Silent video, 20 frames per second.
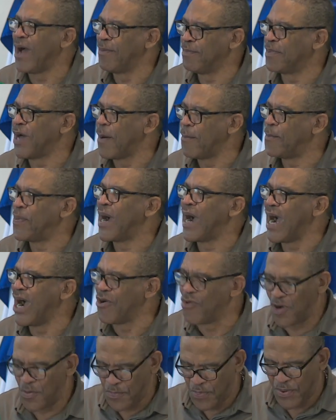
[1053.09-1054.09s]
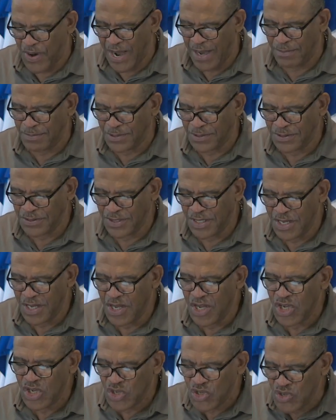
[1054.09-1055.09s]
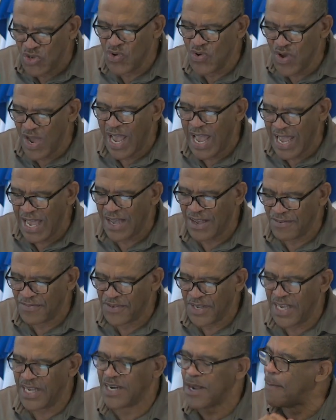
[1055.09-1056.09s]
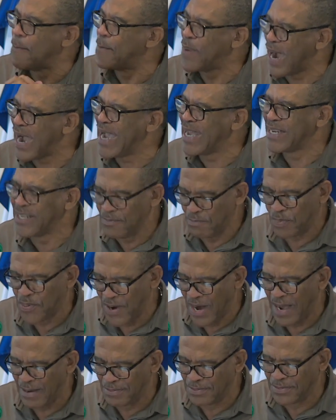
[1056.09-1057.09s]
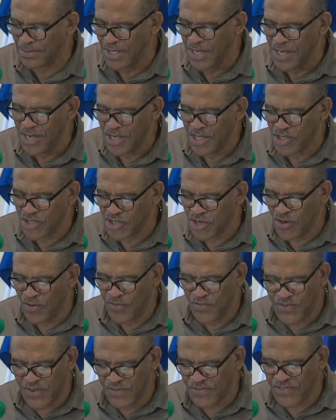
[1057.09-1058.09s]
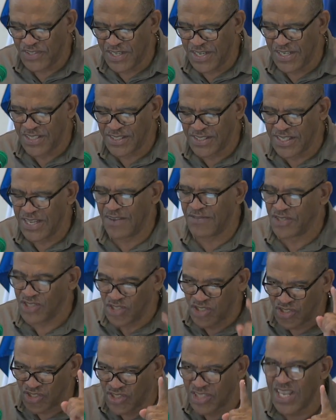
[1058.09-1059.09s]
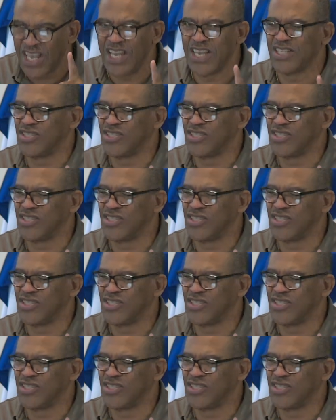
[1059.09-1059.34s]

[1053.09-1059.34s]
a power problem. You have an abiding problem. John 15:7 says